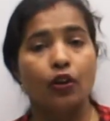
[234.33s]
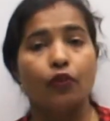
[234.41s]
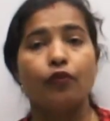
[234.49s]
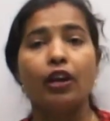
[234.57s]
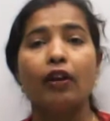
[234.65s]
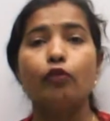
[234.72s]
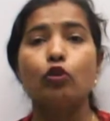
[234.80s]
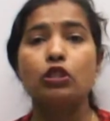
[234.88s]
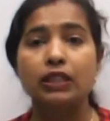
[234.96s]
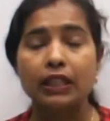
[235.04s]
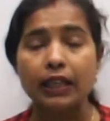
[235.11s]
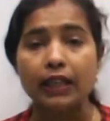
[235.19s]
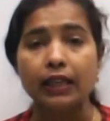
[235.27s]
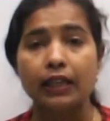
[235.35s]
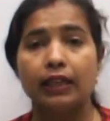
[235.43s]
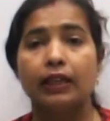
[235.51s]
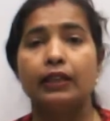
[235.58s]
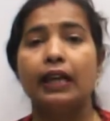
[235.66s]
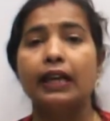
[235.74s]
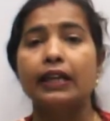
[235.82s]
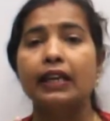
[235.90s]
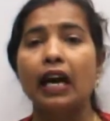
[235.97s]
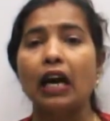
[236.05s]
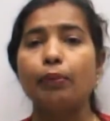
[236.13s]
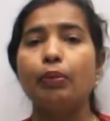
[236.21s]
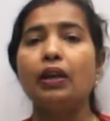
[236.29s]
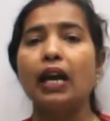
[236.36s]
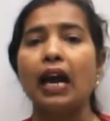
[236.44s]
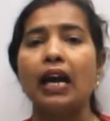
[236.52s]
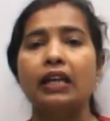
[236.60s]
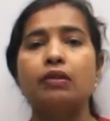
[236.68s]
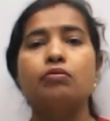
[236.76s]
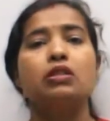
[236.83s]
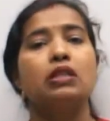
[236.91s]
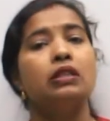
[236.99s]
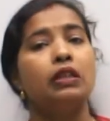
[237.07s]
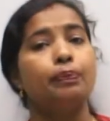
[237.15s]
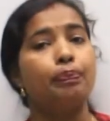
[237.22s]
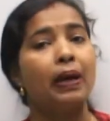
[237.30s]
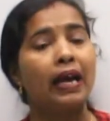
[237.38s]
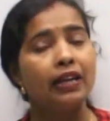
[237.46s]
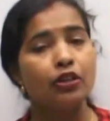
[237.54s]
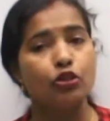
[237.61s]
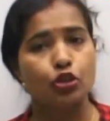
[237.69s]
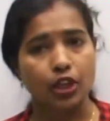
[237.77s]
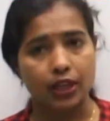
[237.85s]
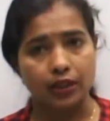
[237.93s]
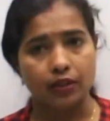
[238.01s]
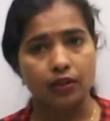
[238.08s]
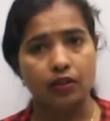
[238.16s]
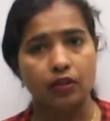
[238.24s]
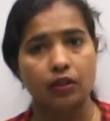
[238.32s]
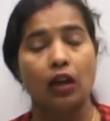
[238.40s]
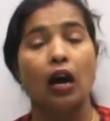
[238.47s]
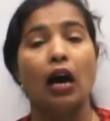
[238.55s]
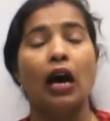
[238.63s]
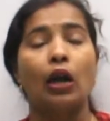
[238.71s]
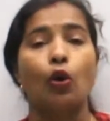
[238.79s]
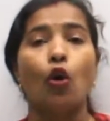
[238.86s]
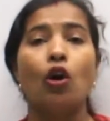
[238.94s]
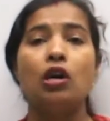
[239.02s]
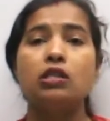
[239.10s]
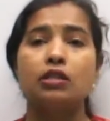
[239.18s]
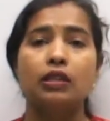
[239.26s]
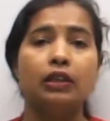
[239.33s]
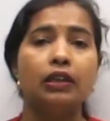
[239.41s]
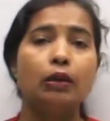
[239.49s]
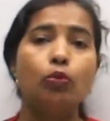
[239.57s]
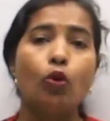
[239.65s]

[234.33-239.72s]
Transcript: we have to see that carbon atoms in the parent chain are all single